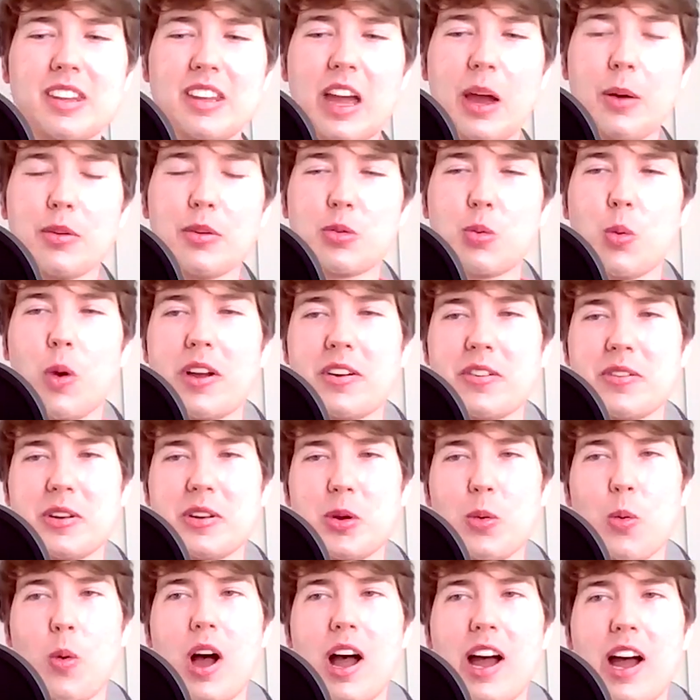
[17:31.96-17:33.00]
I was
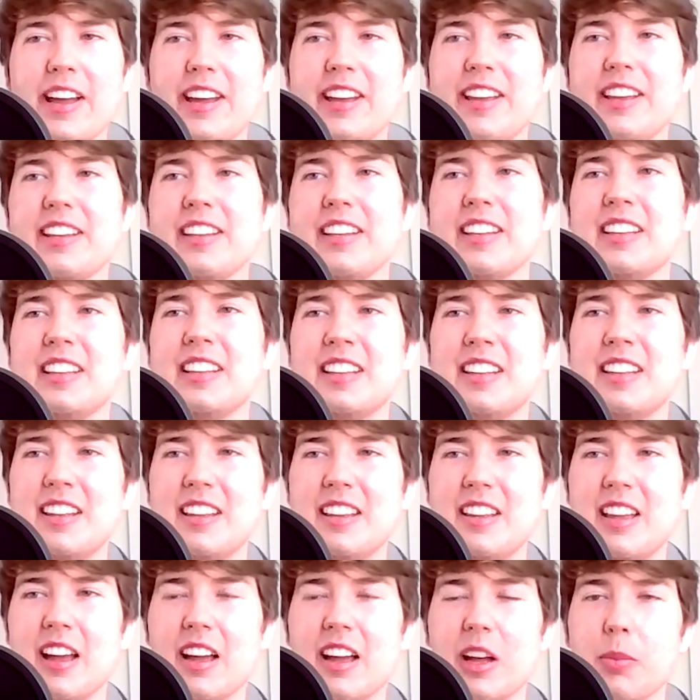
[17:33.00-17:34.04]
wondering why
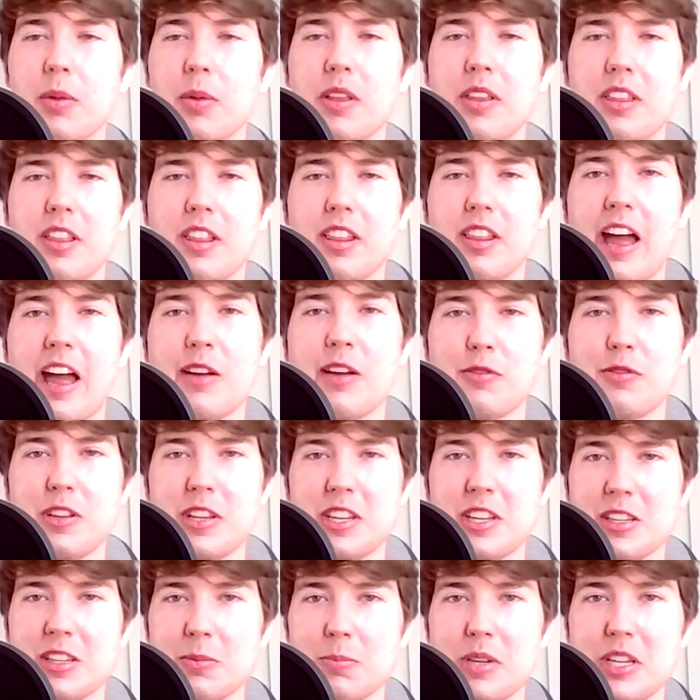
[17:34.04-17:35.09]

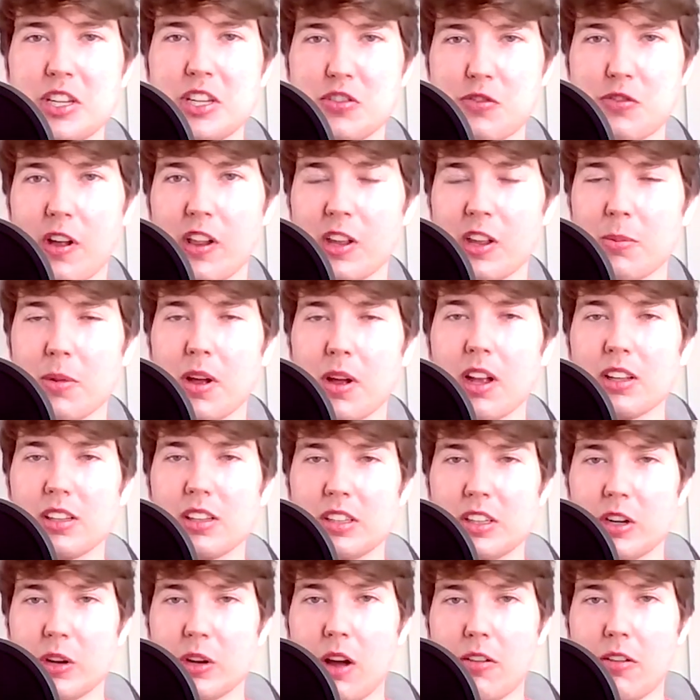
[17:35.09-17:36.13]
Latvian beach volleyball,
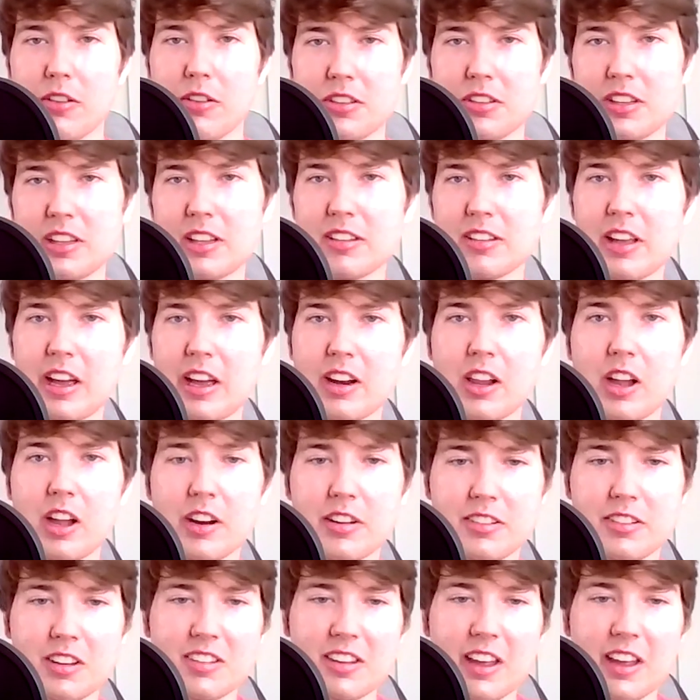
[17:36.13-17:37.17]
obviously has had a lot
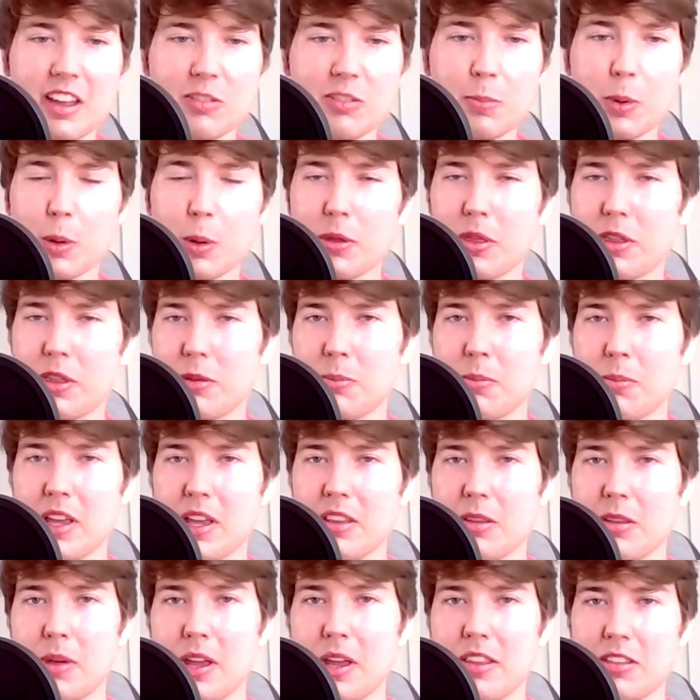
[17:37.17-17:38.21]
of success, both
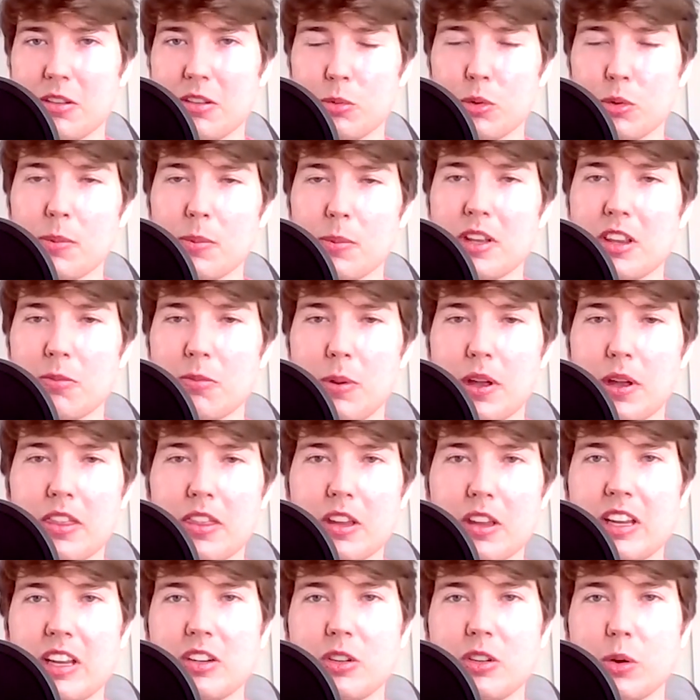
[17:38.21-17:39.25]
men's and women's, but
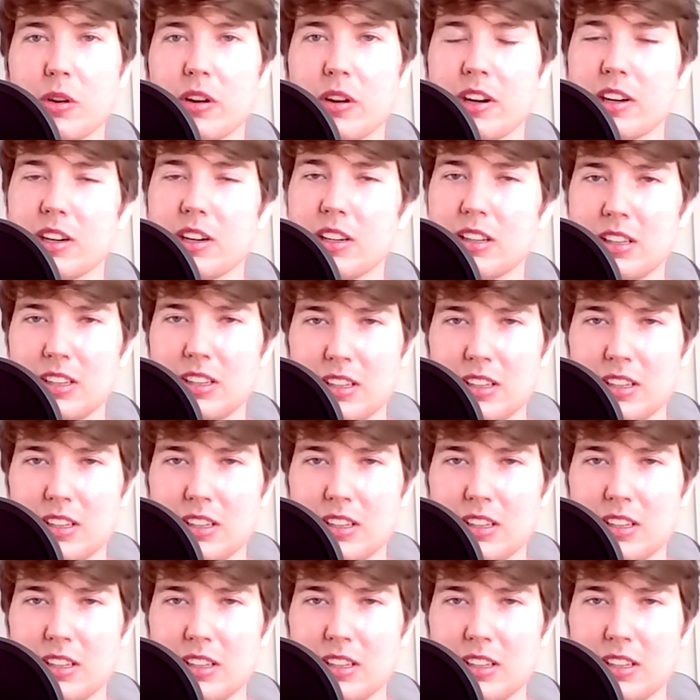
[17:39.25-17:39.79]
the indoor